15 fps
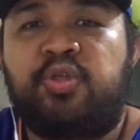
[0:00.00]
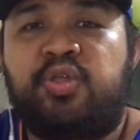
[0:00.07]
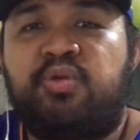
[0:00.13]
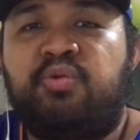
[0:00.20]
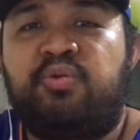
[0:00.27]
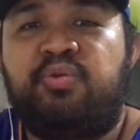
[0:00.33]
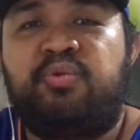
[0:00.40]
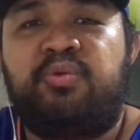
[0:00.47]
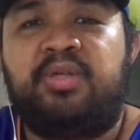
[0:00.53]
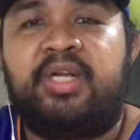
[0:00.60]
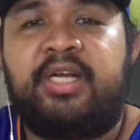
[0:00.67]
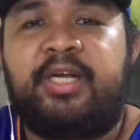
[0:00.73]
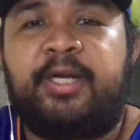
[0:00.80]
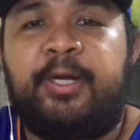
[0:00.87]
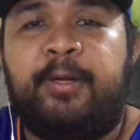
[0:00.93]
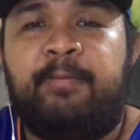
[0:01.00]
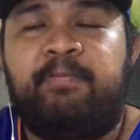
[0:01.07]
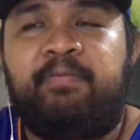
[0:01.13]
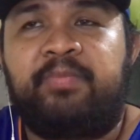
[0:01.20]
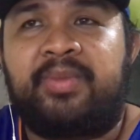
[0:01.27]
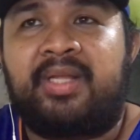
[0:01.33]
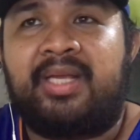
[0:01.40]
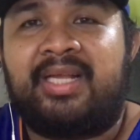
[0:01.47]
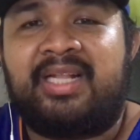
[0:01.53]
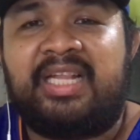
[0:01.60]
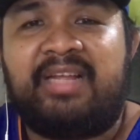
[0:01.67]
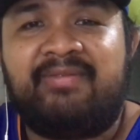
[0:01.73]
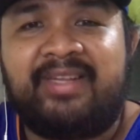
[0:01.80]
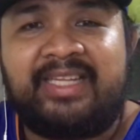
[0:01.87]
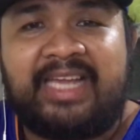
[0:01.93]
school
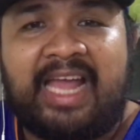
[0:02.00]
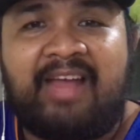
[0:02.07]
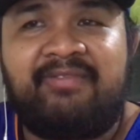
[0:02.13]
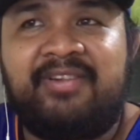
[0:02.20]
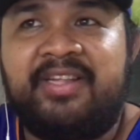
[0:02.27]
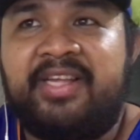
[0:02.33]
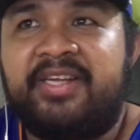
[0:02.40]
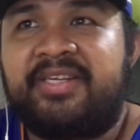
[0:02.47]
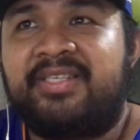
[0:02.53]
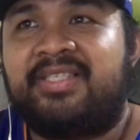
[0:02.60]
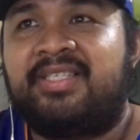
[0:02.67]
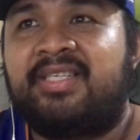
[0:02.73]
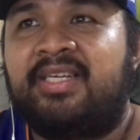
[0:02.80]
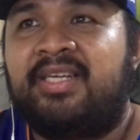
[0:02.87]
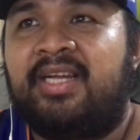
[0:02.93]
Cleveland Cavaliers.